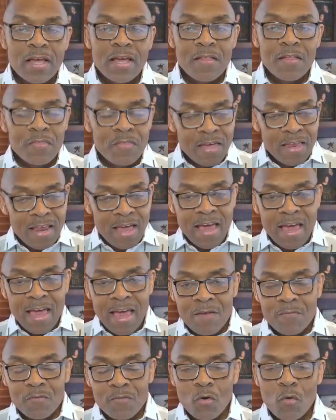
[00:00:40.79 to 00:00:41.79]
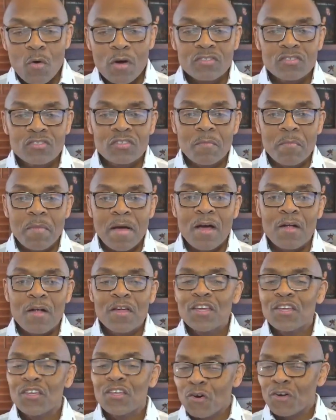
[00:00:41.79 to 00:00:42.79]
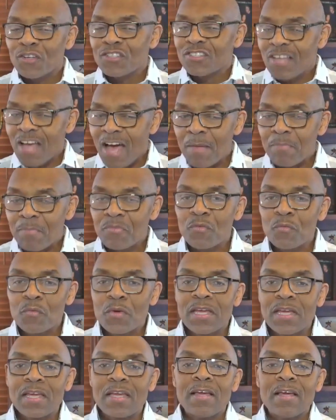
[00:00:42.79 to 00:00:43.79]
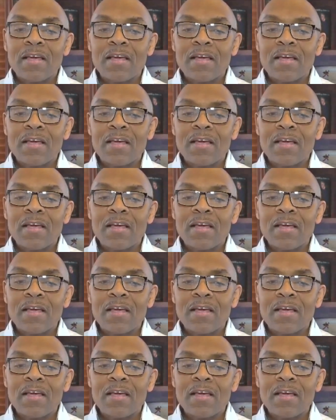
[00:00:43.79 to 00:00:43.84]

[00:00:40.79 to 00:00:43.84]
And then I have a question about your top three